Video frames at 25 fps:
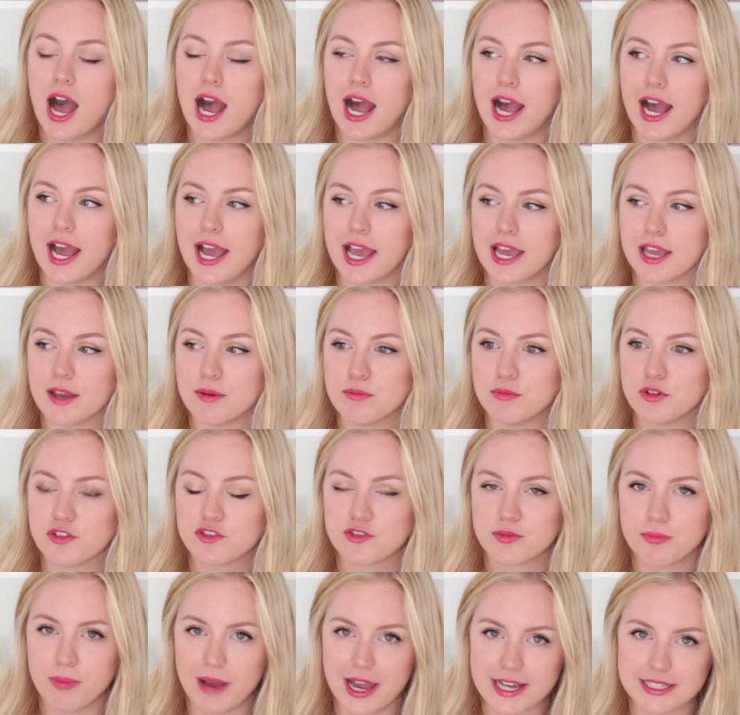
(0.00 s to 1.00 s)
I
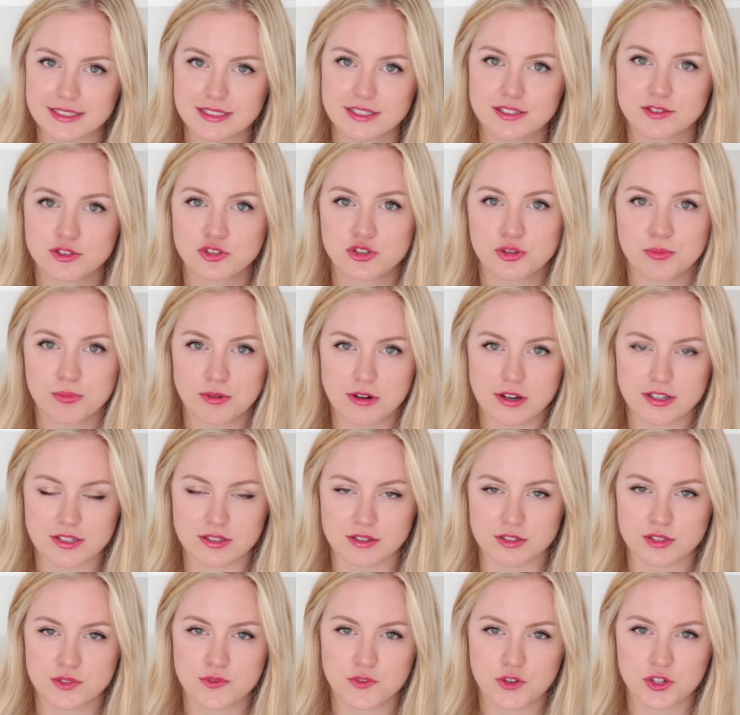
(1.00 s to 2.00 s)
moved back to
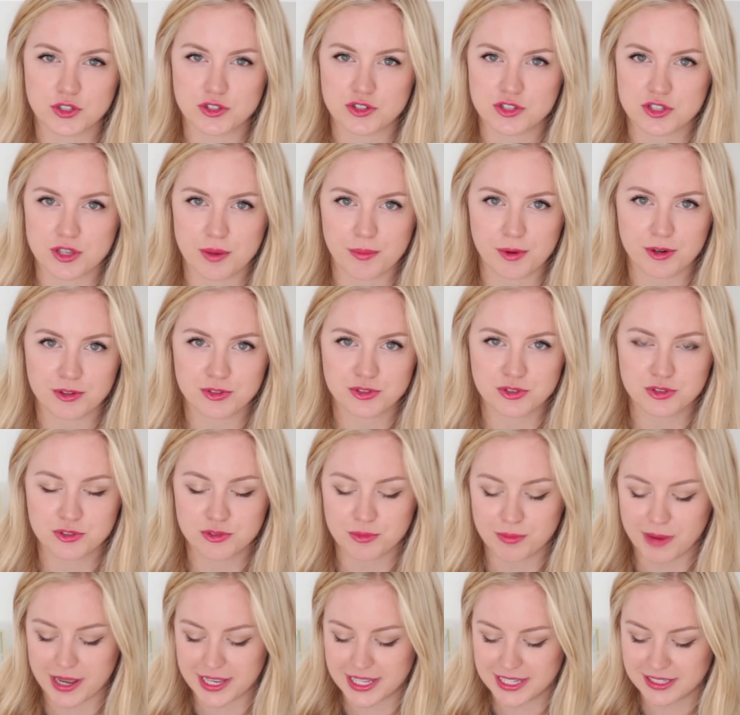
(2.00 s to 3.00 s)
Brussels for the summer to
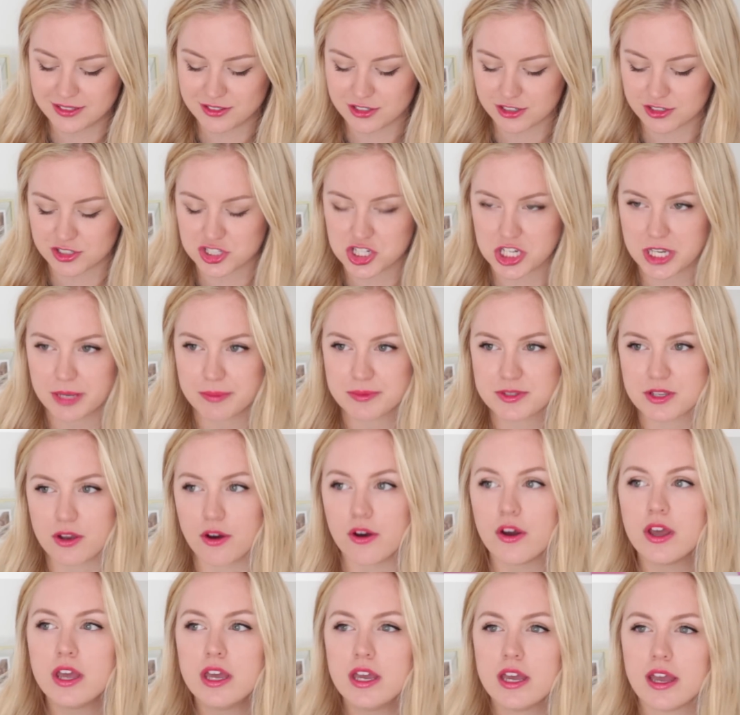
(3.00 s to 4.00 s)
do my internship,
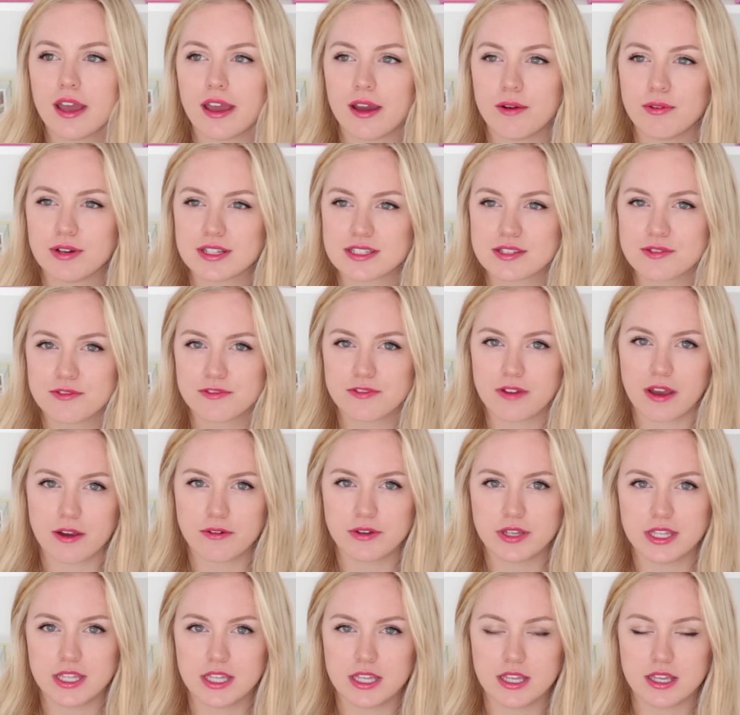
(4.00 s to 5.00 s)
so it was a
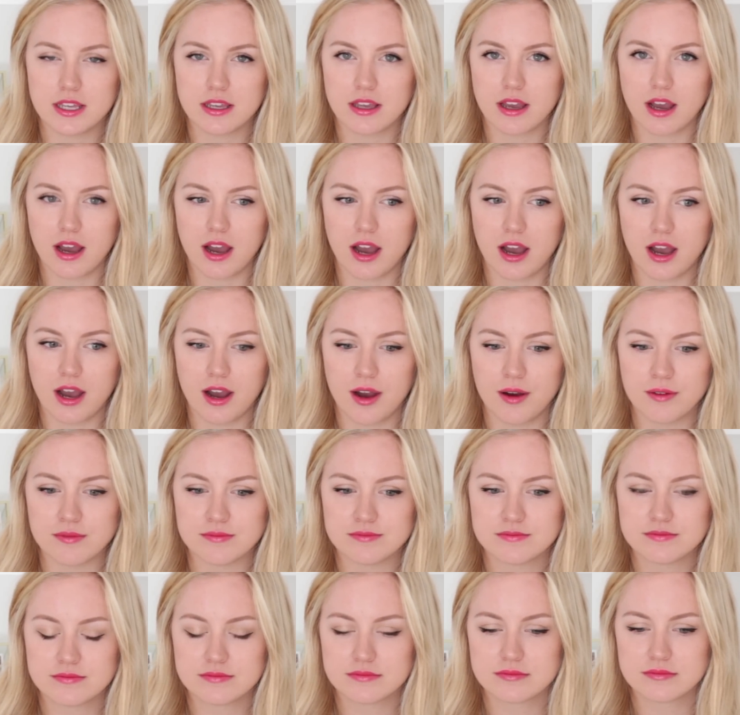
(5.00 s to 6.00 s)
very
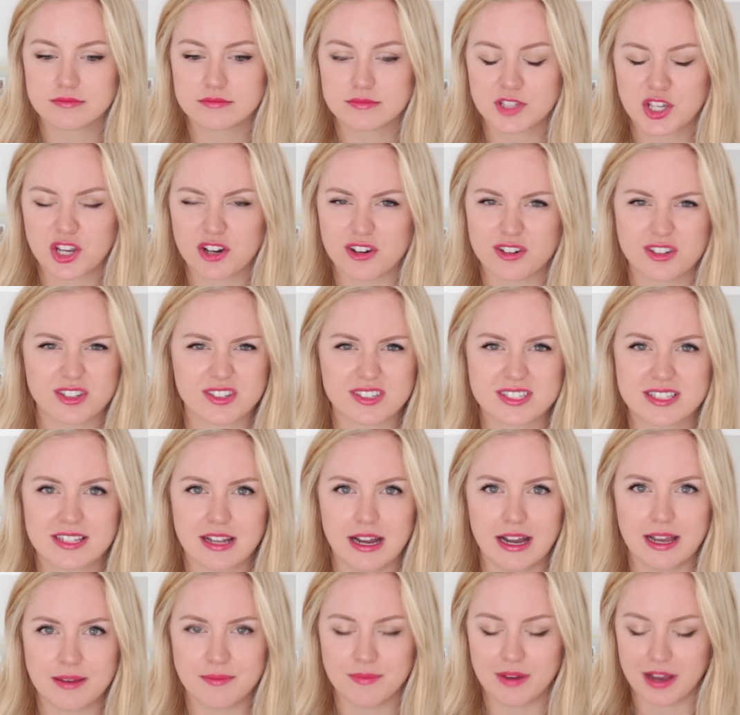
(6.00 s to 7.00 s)
curious
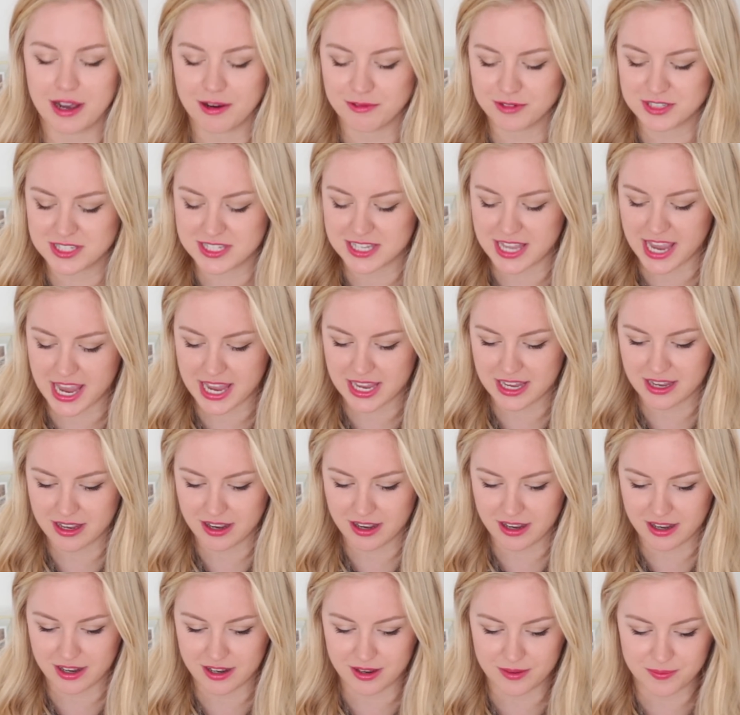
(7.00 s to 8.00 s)
time, I would say,
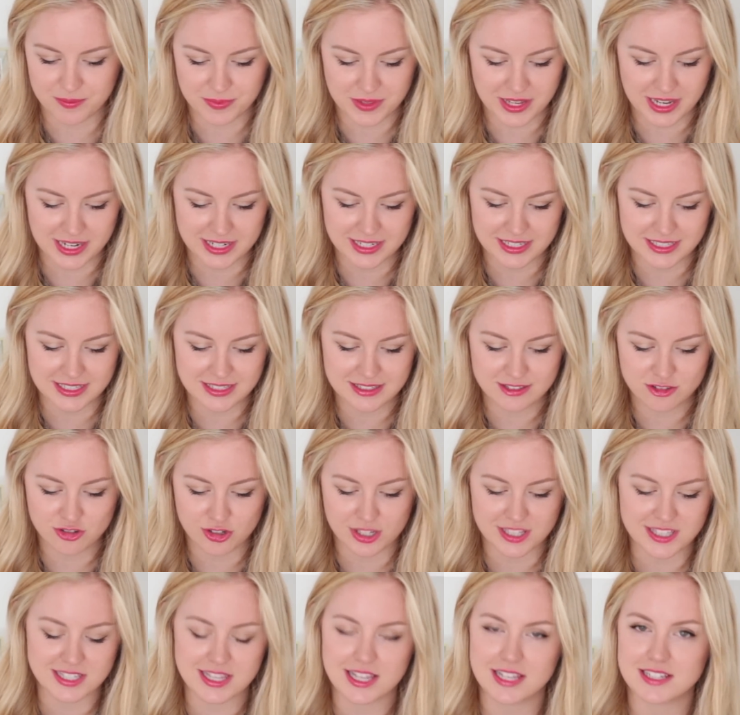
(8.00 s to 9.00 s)
and it
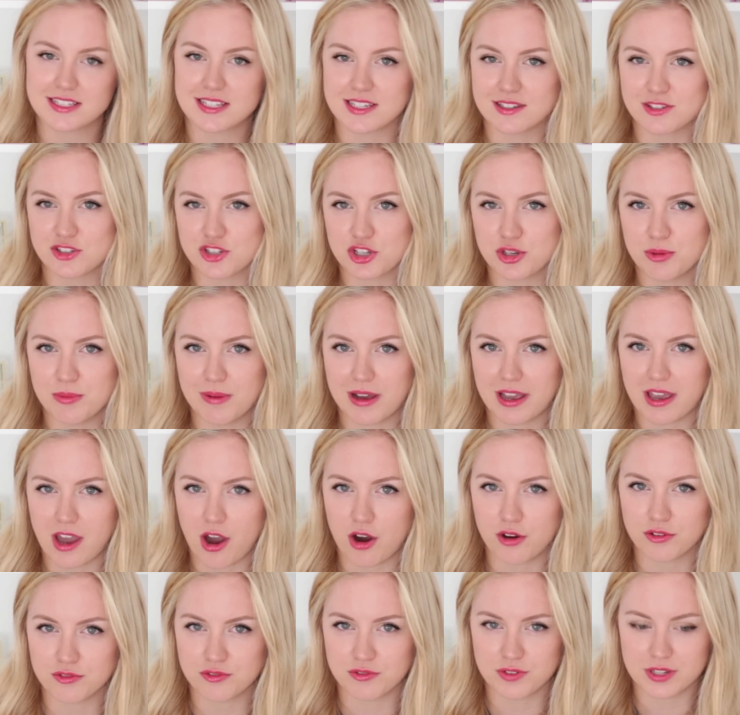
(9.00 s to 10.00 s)
translates into my
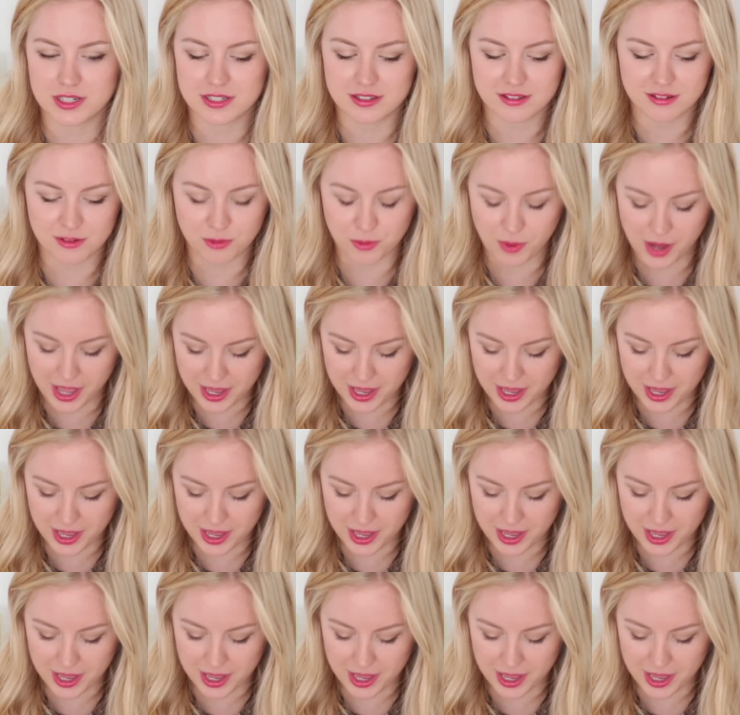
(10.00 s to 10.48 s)
outfit in a